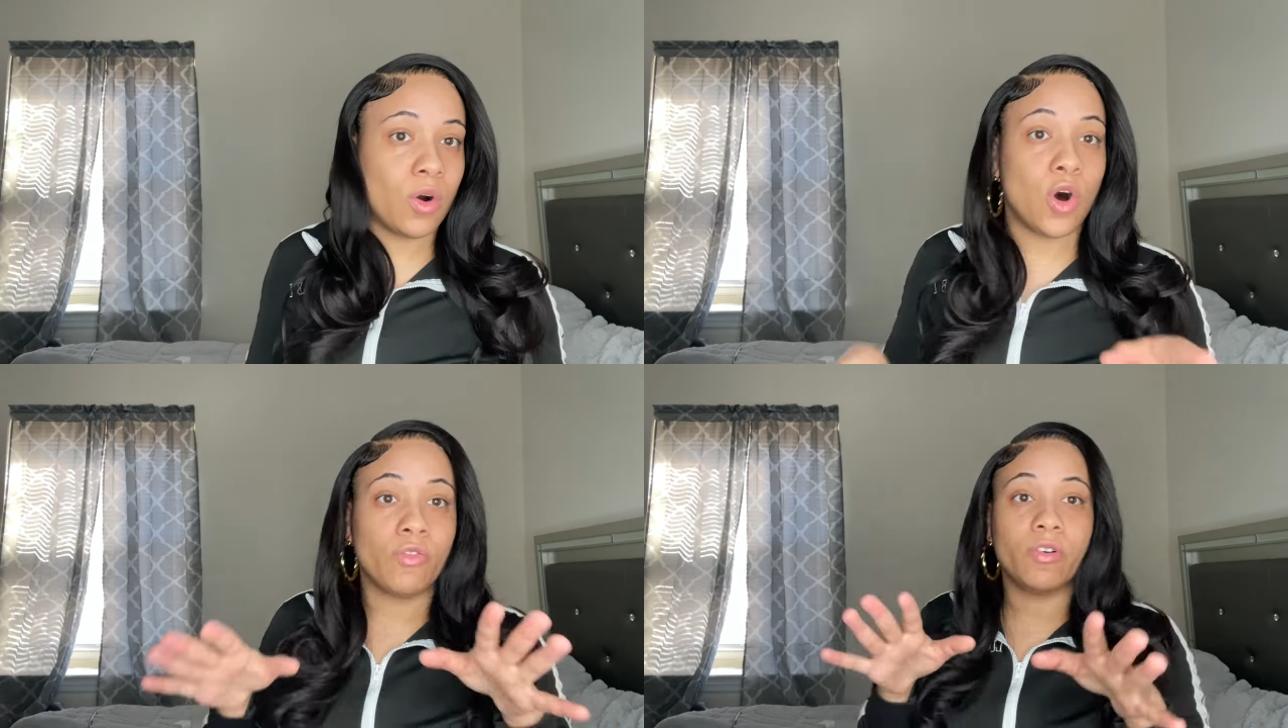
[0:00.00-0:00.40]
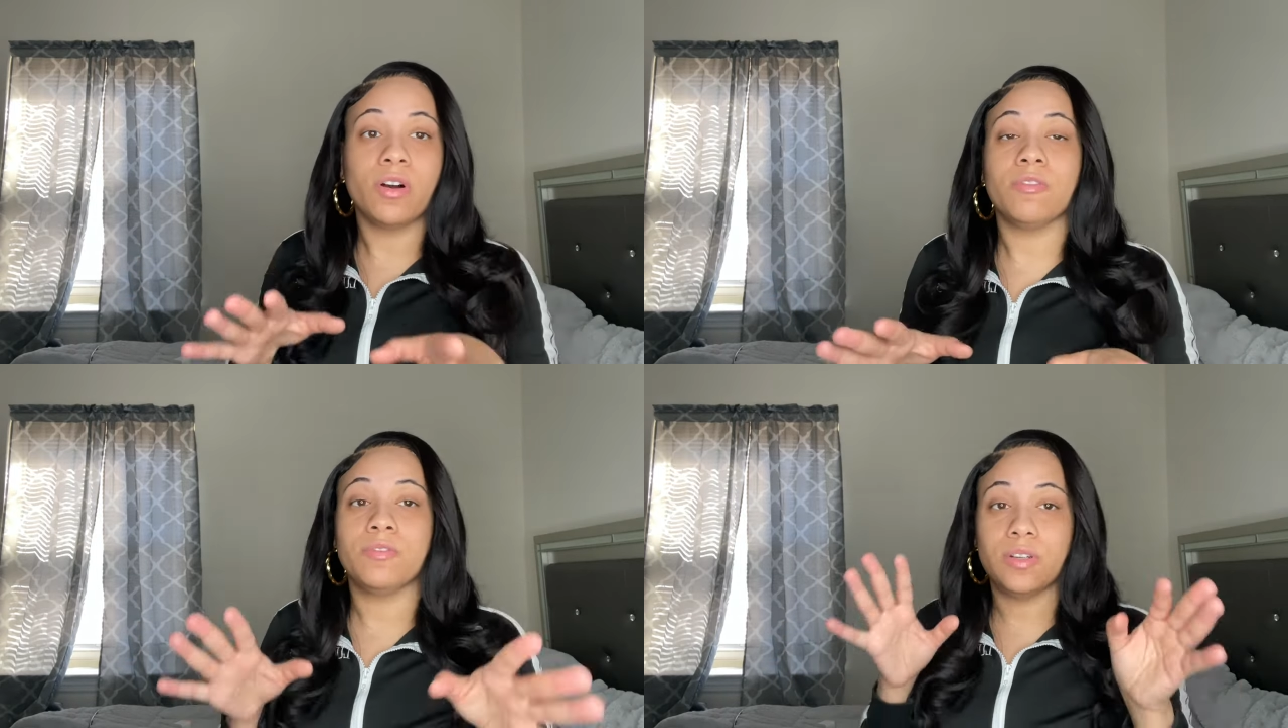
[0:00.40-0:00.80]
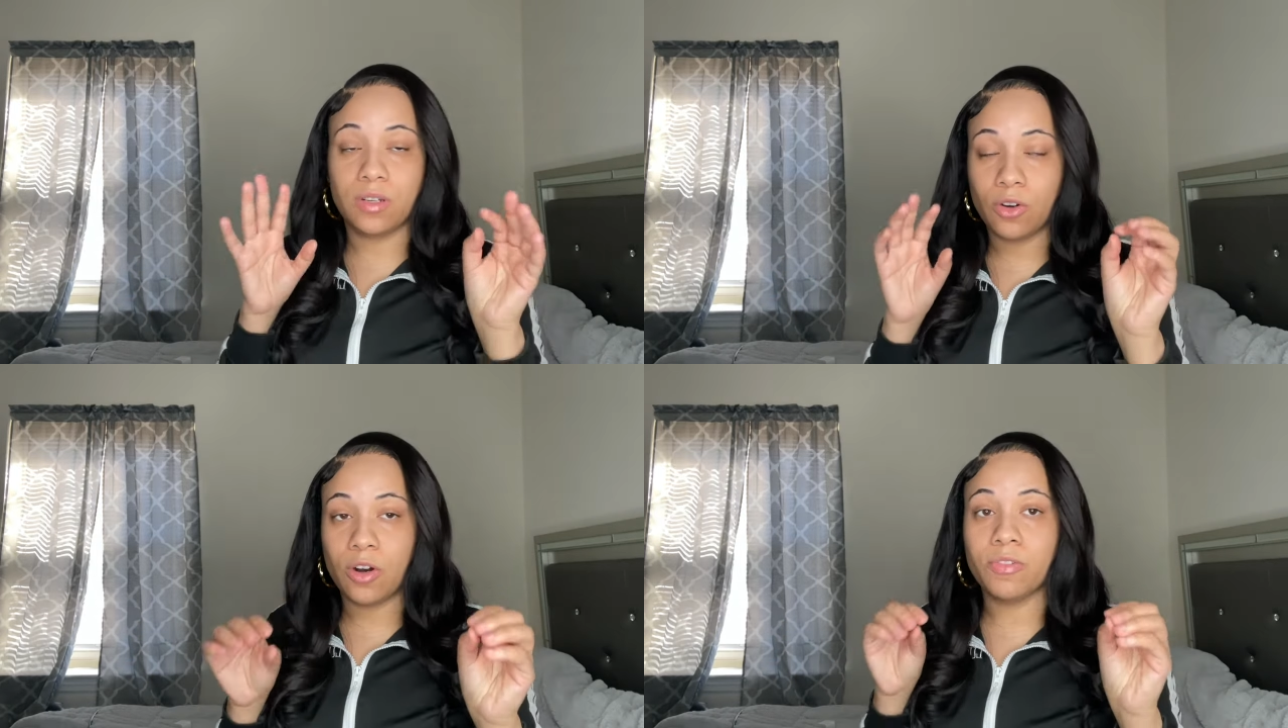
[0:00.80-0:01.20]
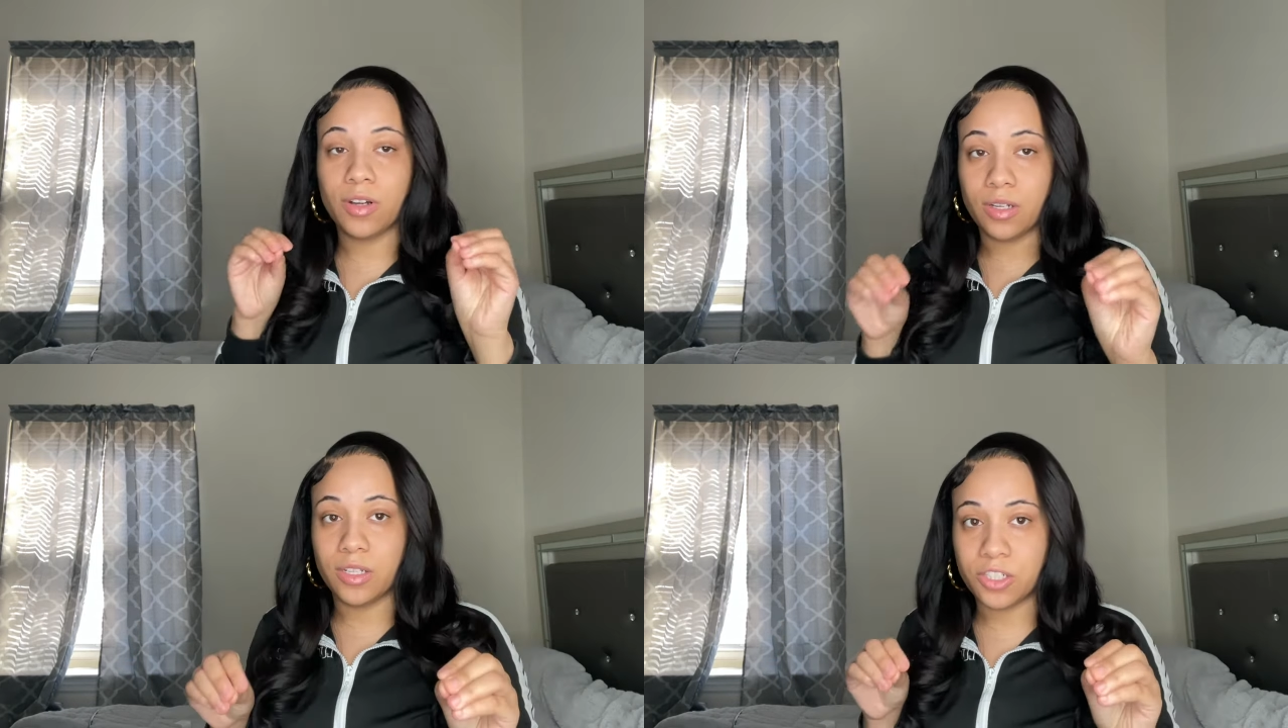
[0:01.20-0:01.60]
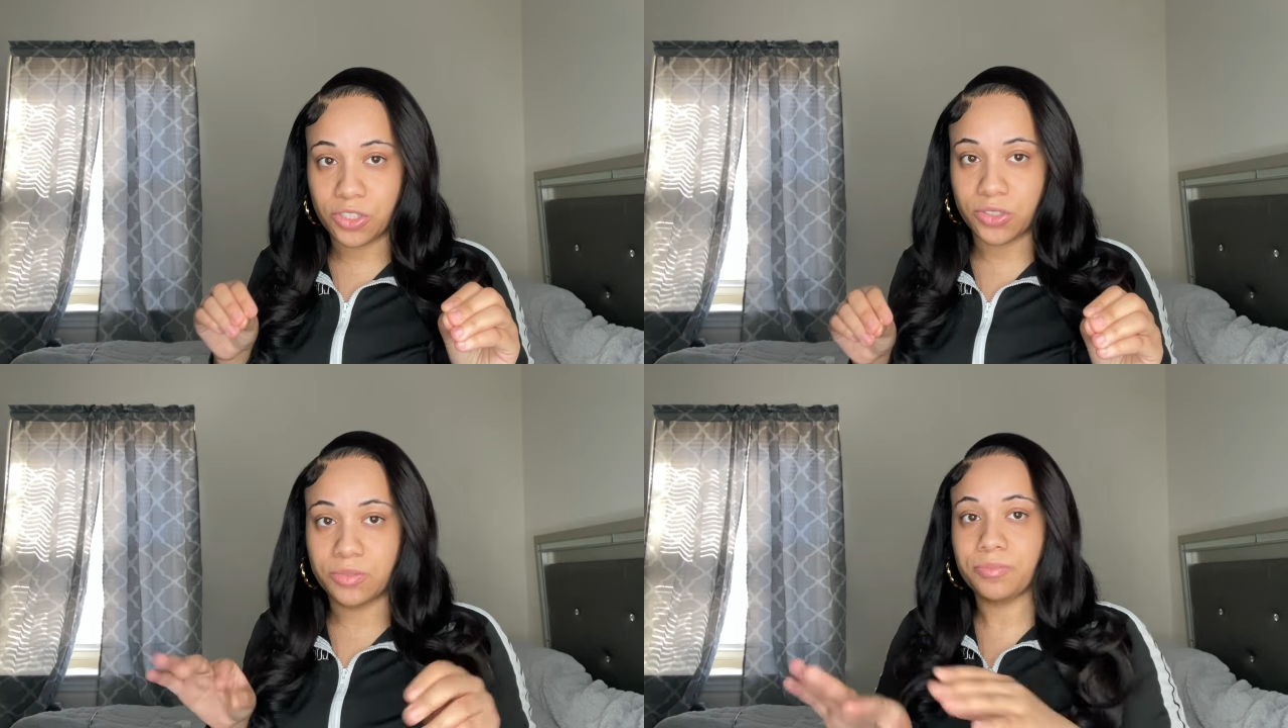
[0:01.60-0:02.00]
off of
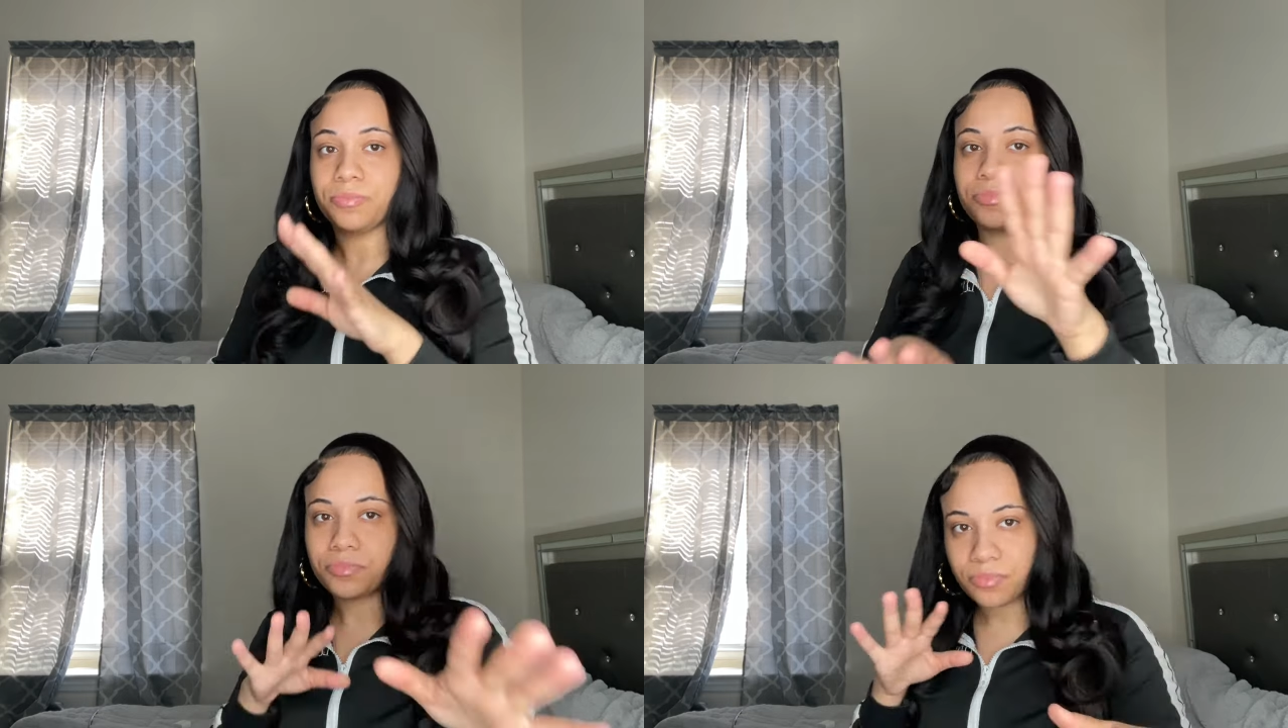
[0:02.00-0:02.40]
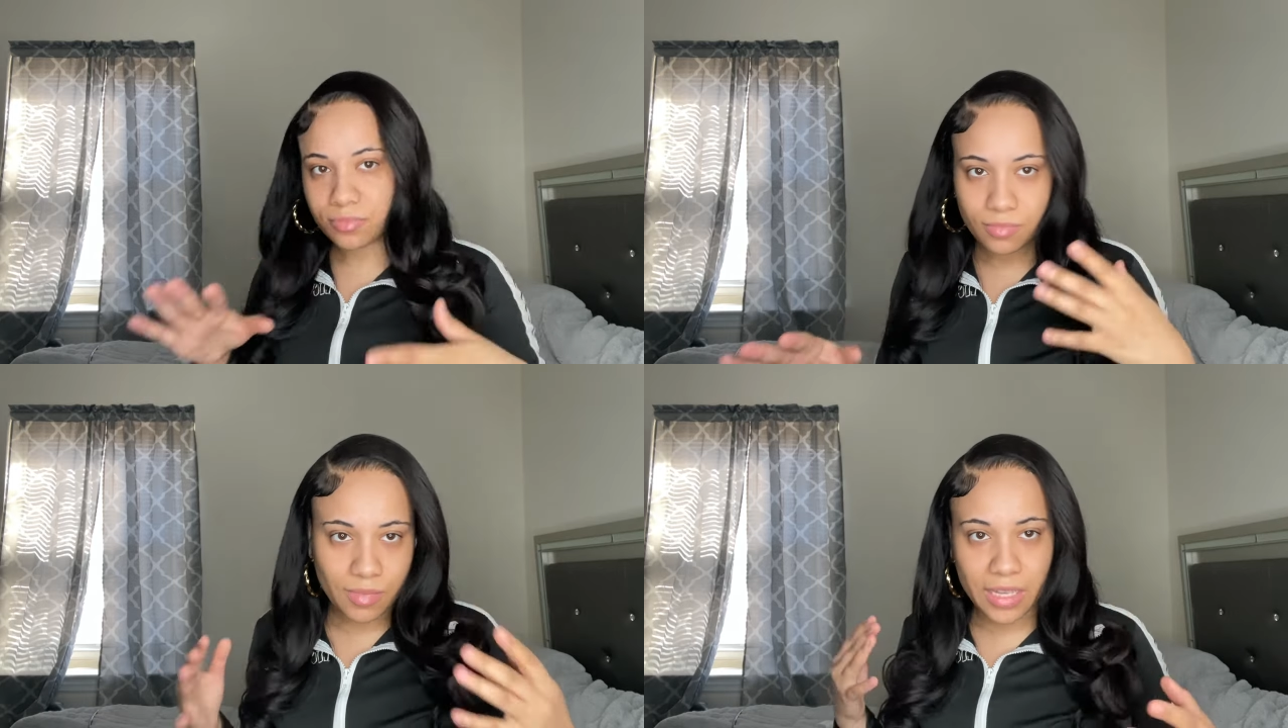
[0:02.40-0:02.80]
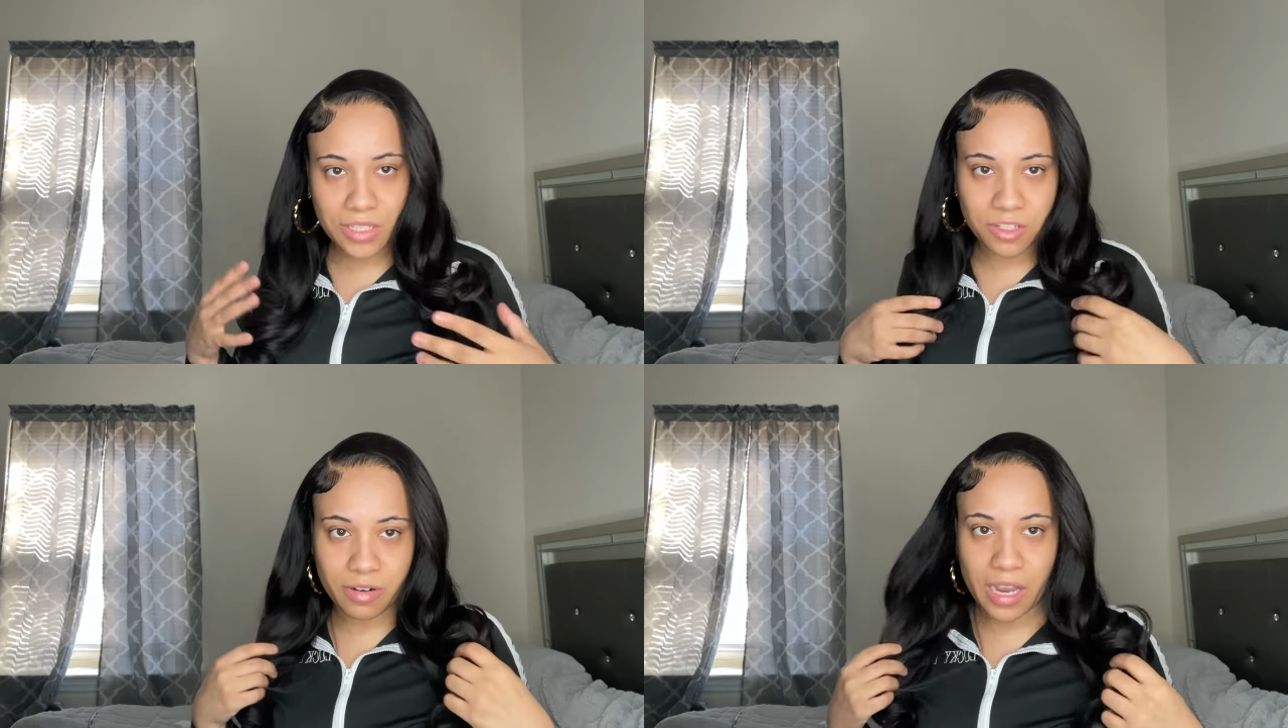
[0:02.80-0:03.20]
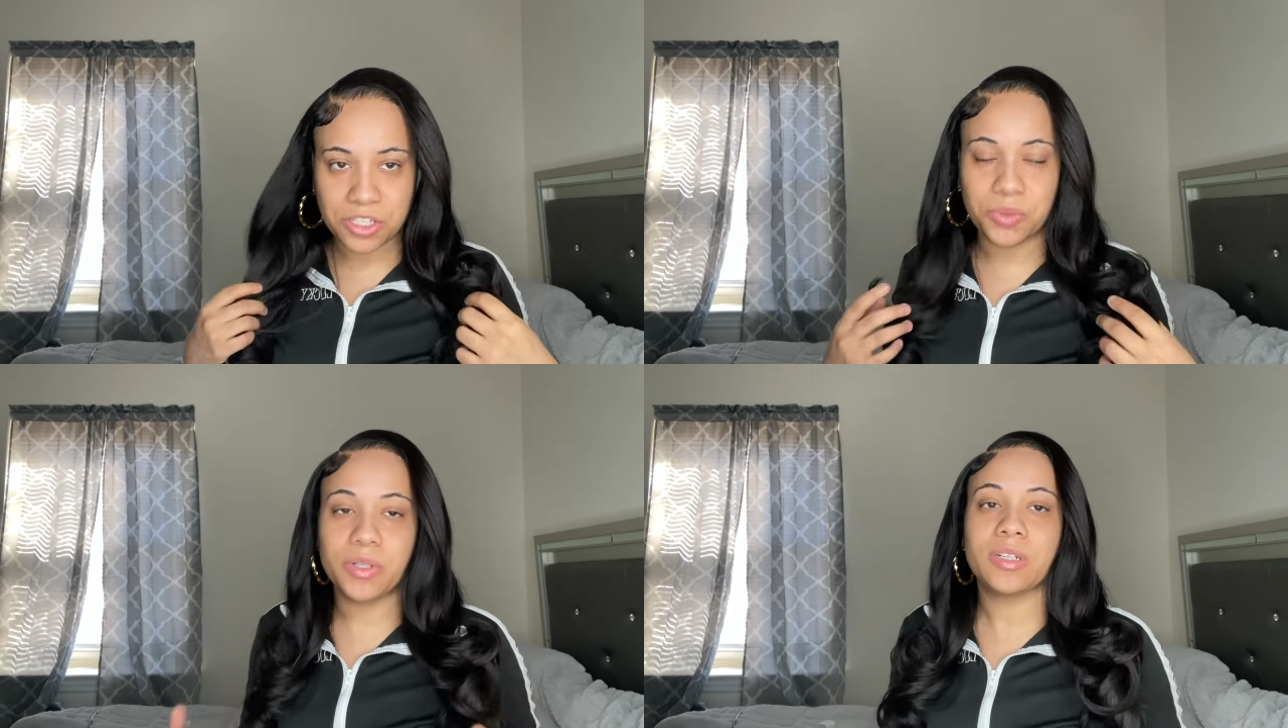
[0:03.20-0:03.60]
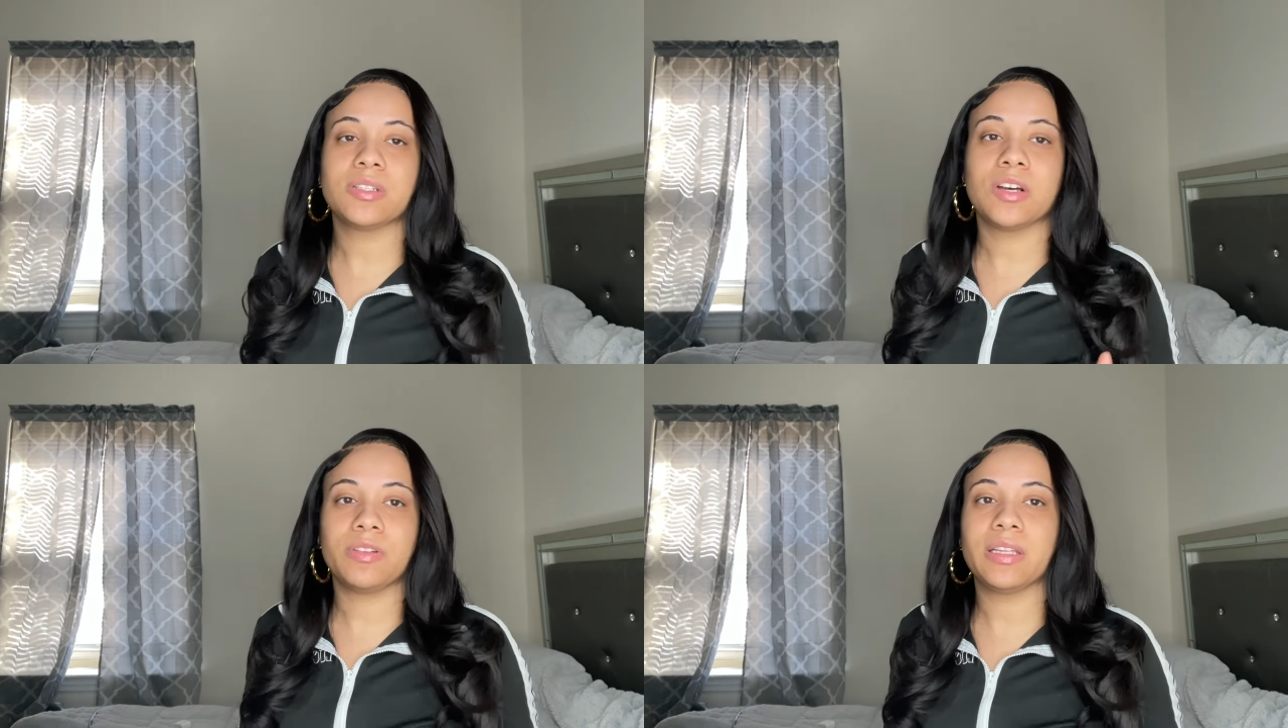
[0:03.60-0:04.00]
initial interaction with it and
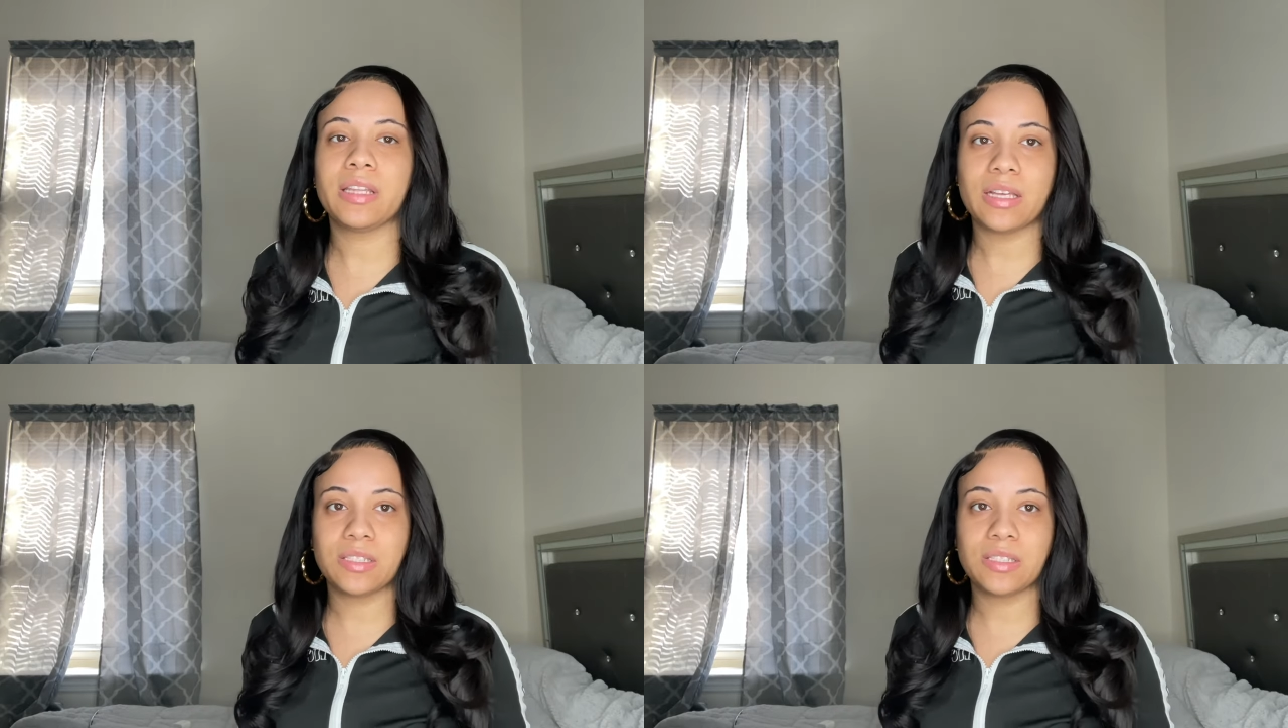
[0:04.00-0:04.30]
stuff like that.